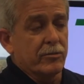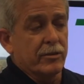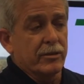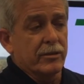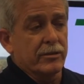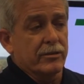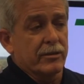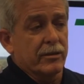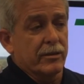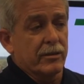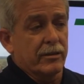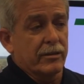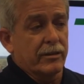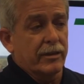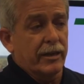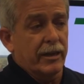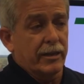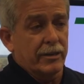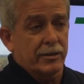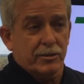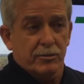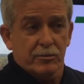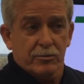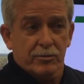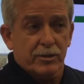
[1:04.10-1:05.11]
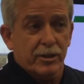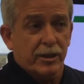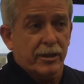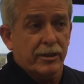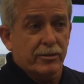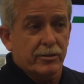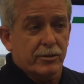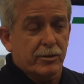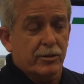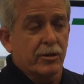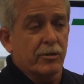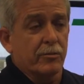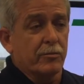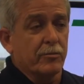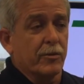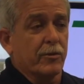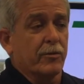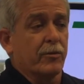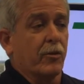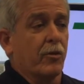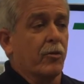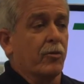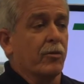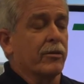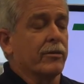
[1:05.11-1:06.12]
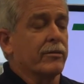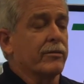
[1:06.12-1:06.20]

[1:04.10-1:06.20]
with uh, National Tank Truck before.